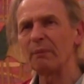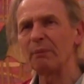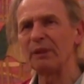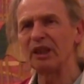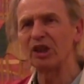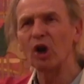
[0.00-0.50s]

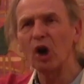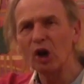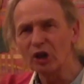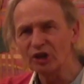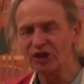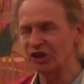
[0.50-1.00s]

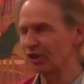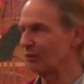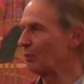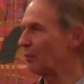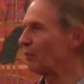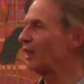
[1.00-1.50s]
because
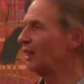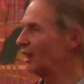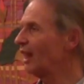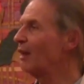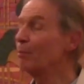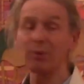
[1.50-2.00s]

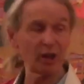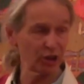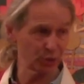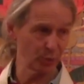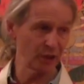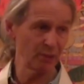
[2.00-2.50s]
the
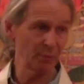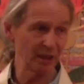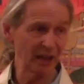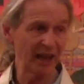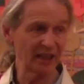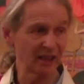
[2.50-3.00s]
impulse within me
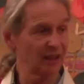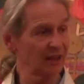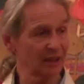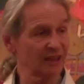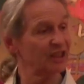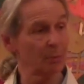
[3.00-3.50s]
had
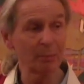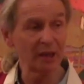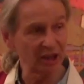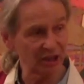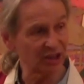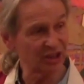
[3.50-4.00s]

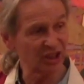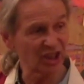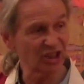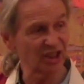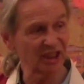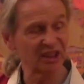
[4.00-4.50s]
diminished to
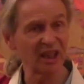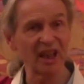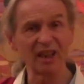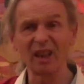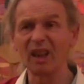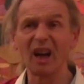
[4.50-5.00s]
such an extent,